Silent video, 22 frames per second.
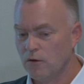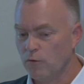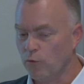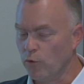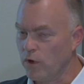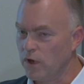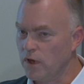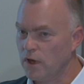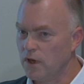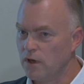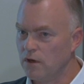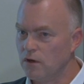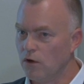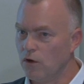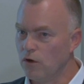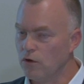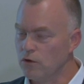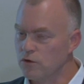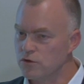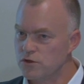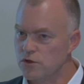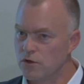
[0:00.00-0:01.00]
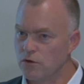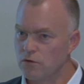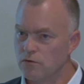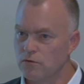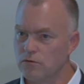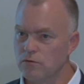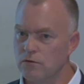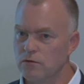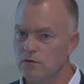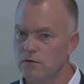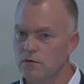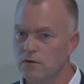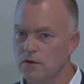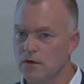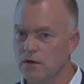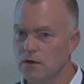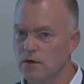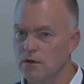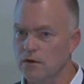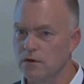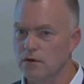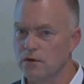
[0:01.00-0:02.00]
We also
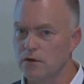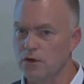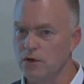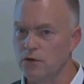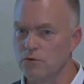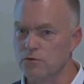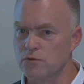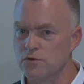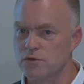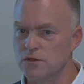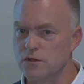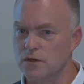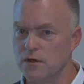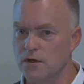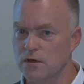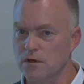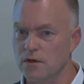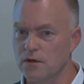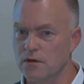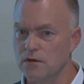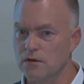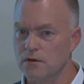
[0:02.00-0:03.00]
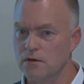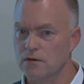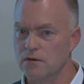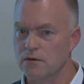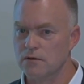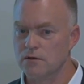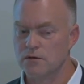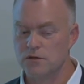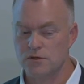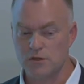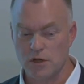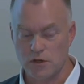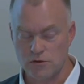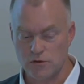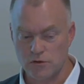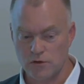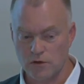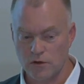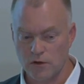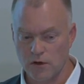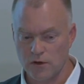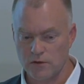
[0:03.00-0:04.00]
use
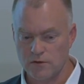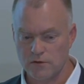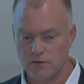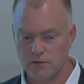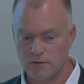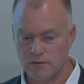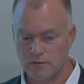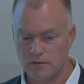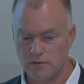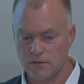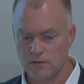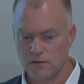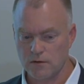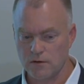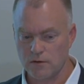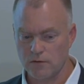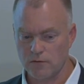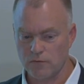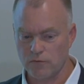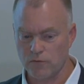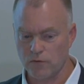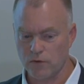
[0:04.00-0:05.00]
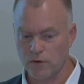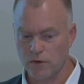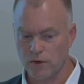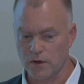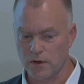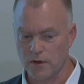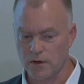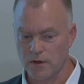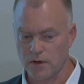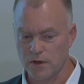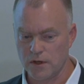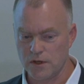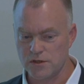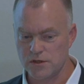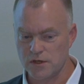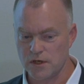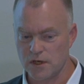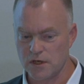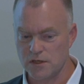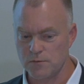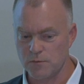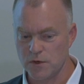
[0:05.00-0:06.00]
Saxon a lot for its
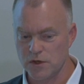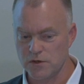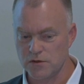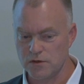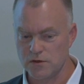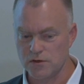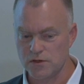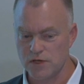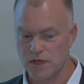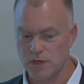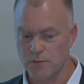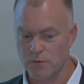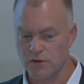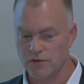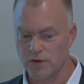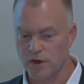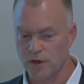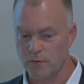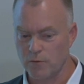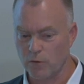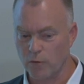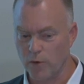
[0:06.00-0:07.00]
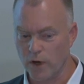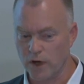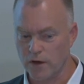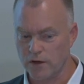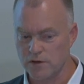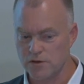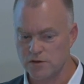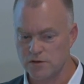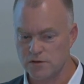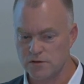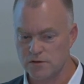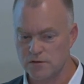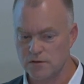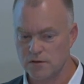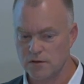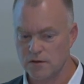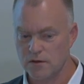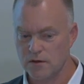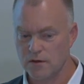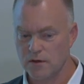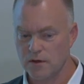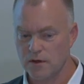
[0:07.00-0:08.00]
XML schema type awareness,
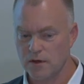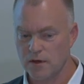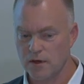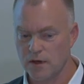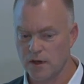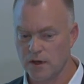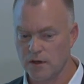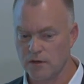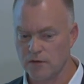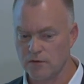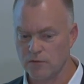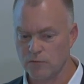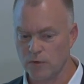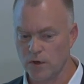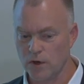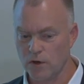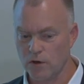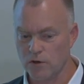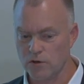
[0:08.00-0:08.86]
and we